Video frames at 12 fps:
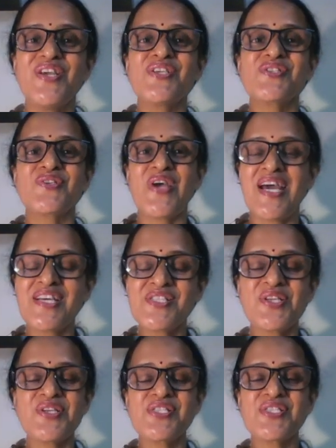So as
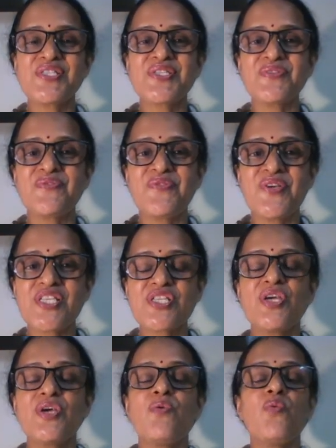a result of which,
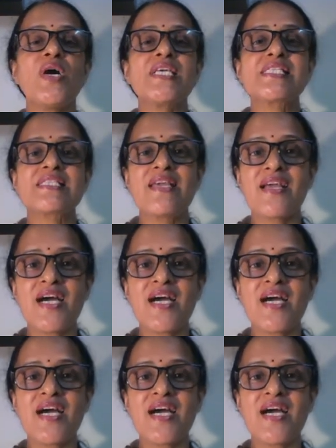once they